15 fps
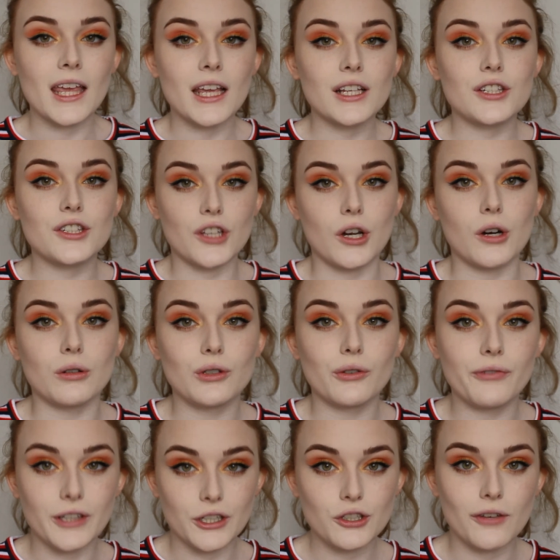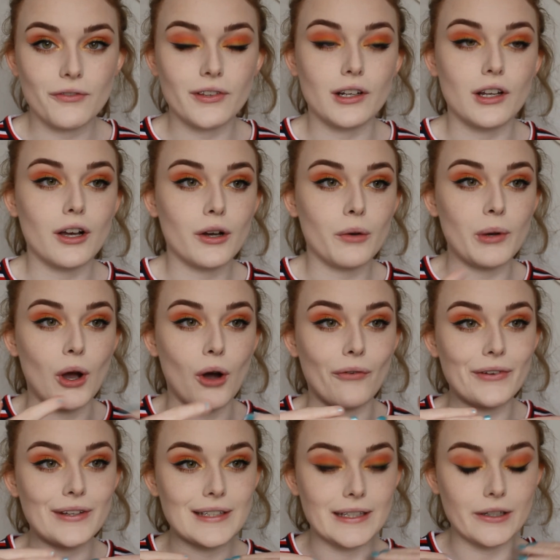So to finish off the look, we
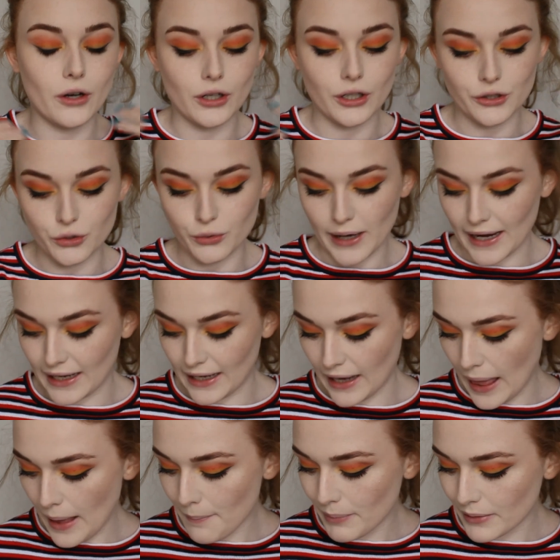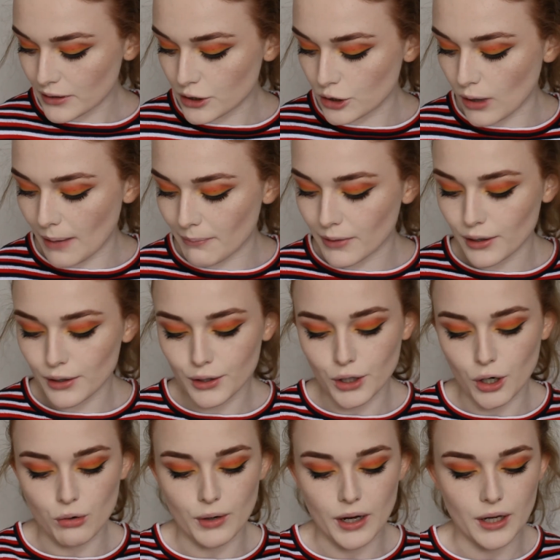obviously got to do a lip. So I'm going to
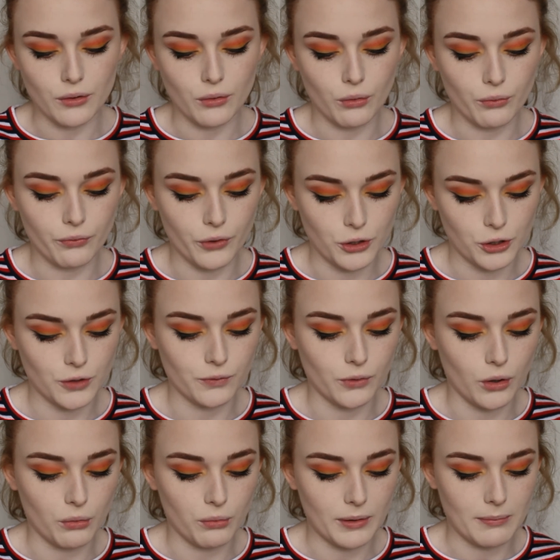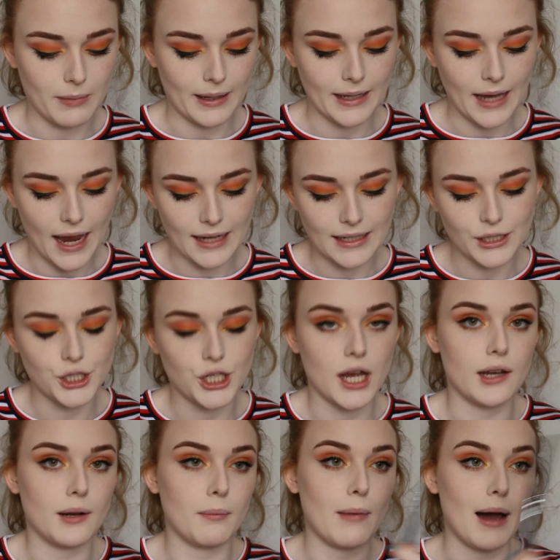go in, first of all, with my Kylie
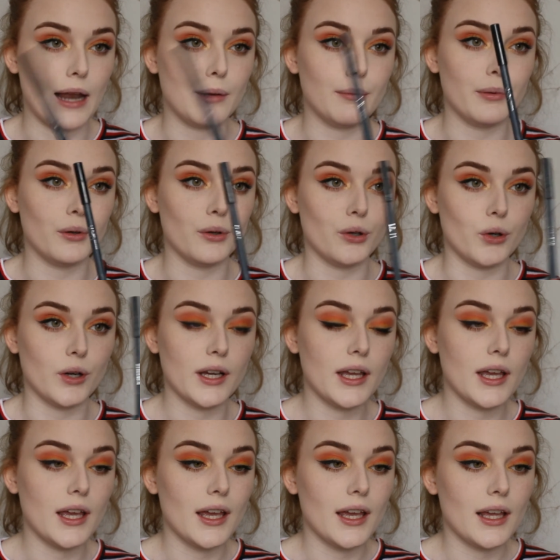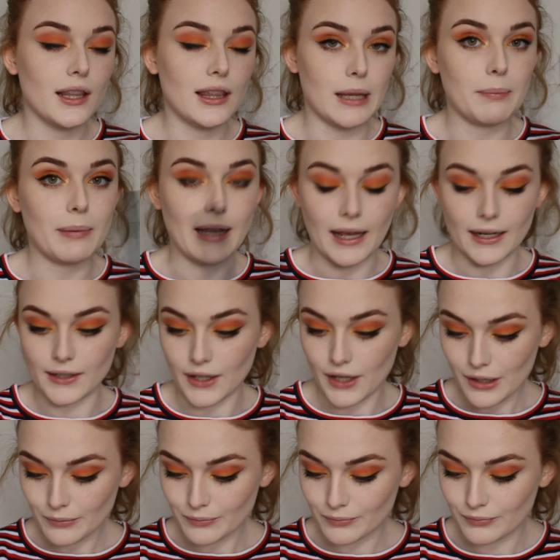Jenner Malibu lip
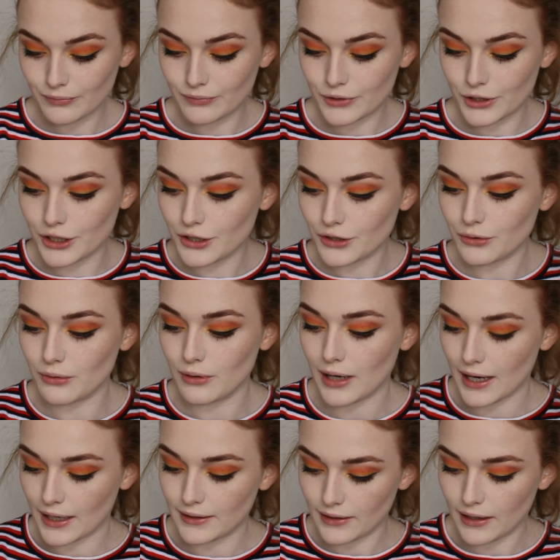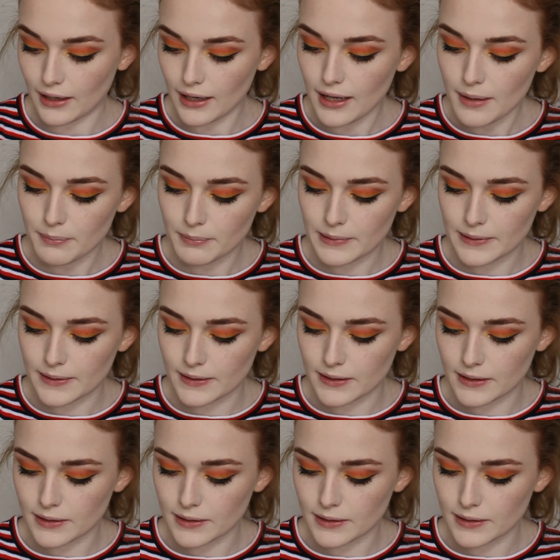liner, just to line the lips.